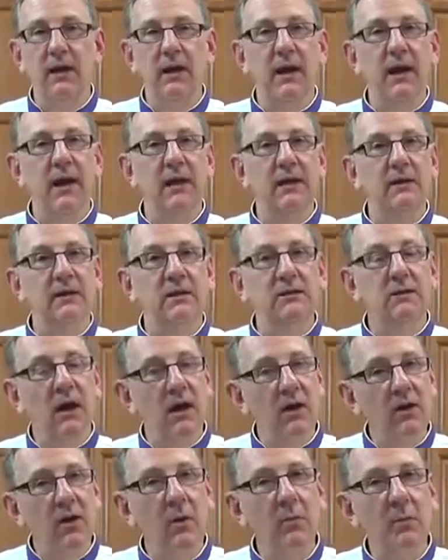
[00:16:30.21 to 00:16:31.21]
And
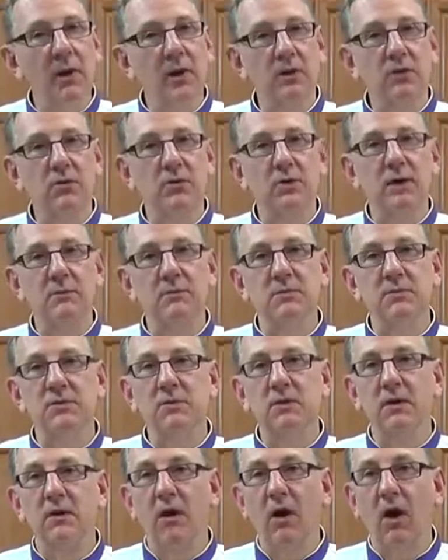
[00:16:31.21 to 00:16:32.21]
not all
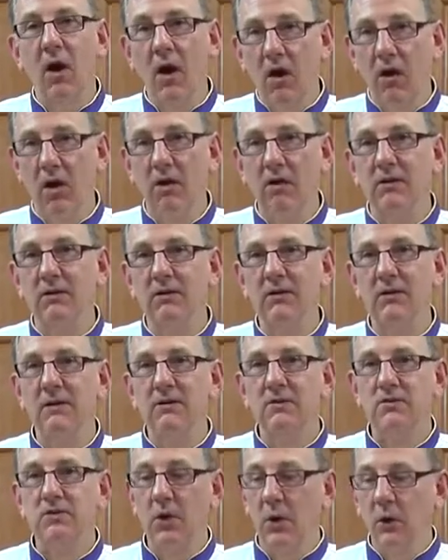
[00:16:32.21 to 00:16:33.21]
buttercreams are.
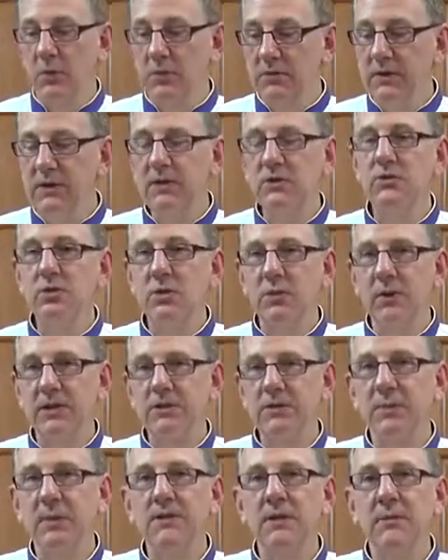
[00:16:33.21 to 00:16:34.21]
So these two
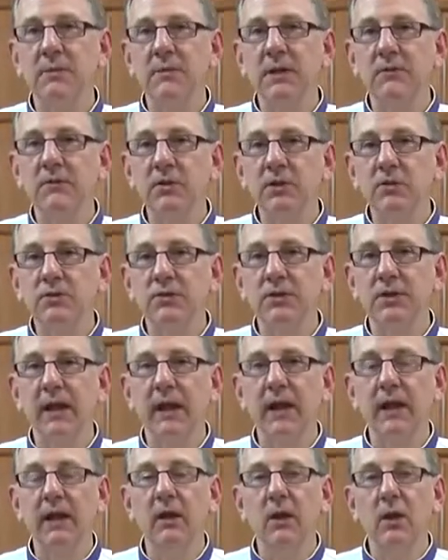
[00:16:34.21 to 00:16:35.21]
recipes I'm giving you
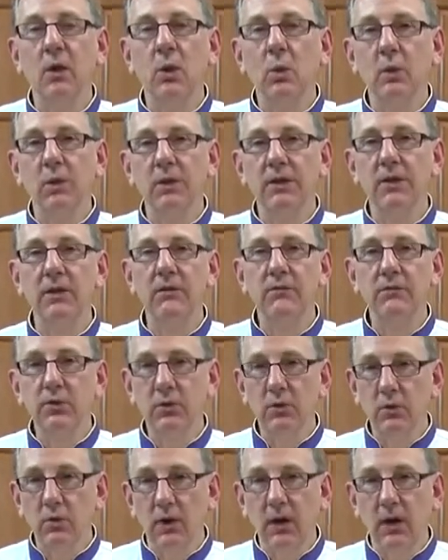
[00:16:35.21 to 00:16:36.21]
today will give
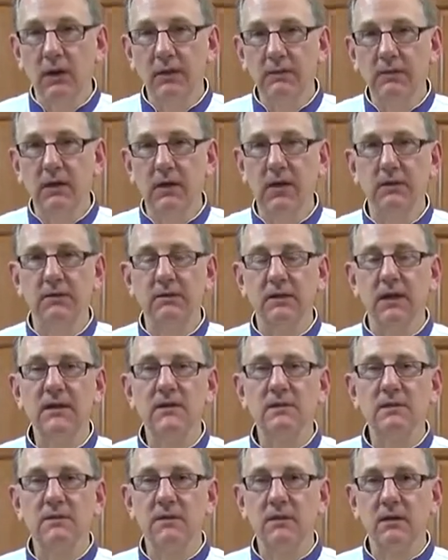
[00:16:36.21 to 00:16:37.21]
you a
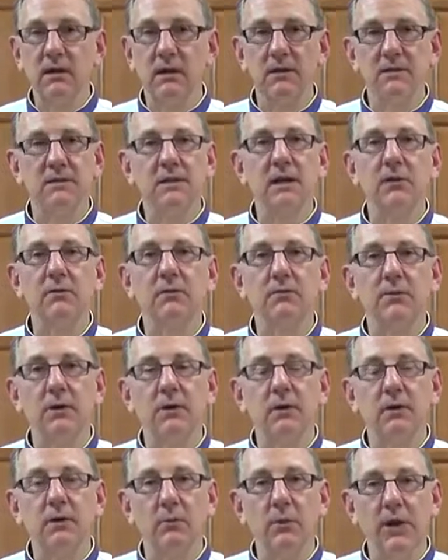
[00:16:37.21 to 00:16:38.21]
nice set of
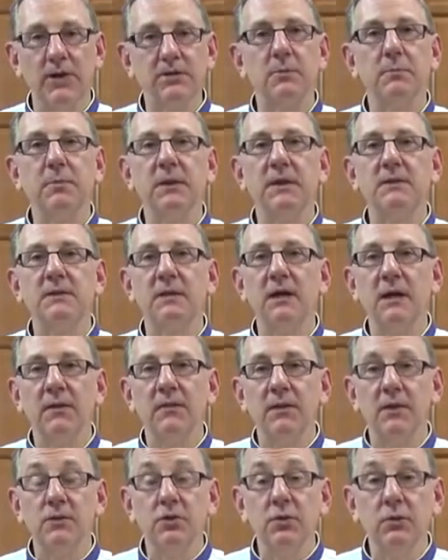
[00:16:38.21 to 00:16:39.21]
recipes
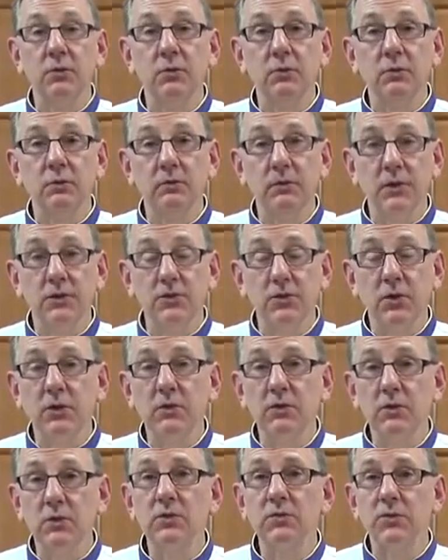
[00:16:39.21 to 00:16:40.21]
that you
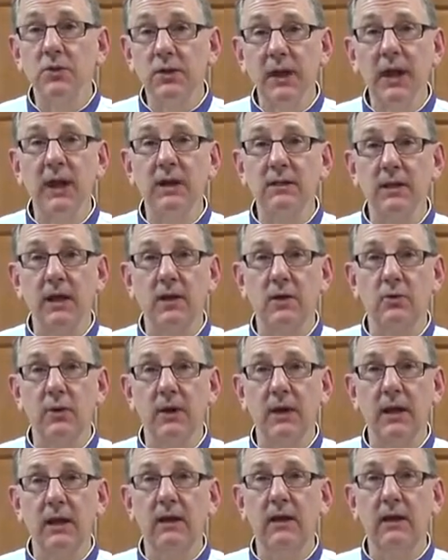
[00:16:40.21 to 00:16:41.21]
can use for cake
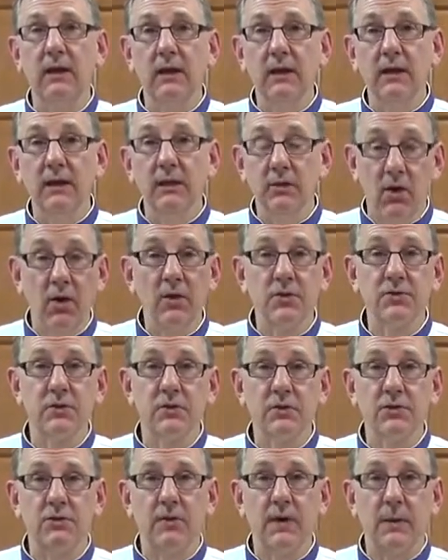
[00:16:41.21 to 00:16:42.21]
decorating in all
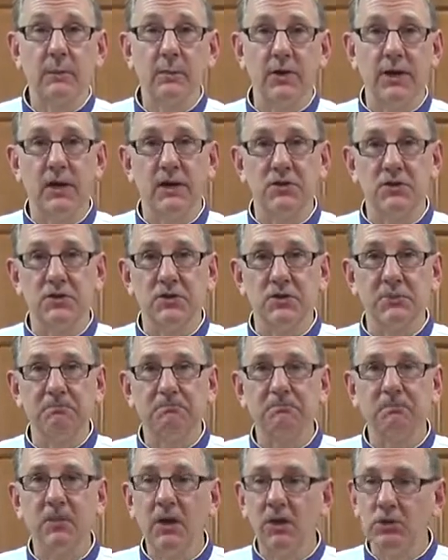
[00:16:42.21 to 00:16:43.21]
sorts of applications.
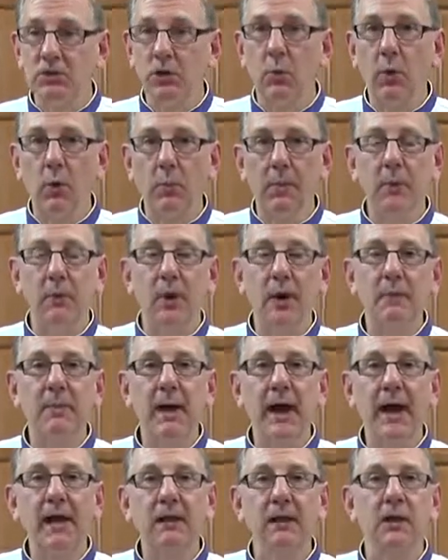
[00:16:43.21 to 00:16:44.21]
So we'll be right
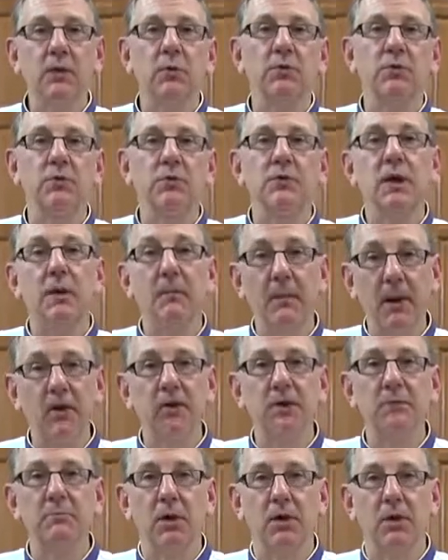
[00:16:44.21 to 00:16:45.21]
back and we'll do the
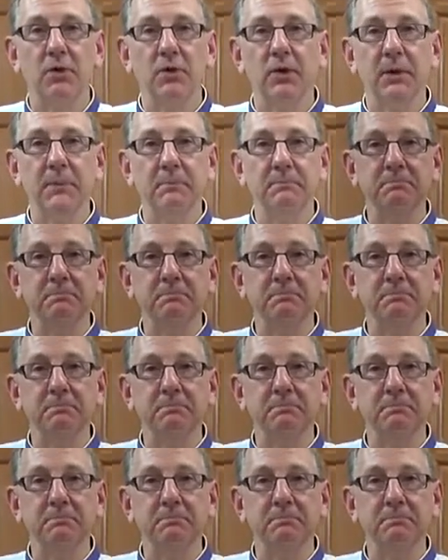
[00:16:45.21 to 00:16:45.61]
American buttercream.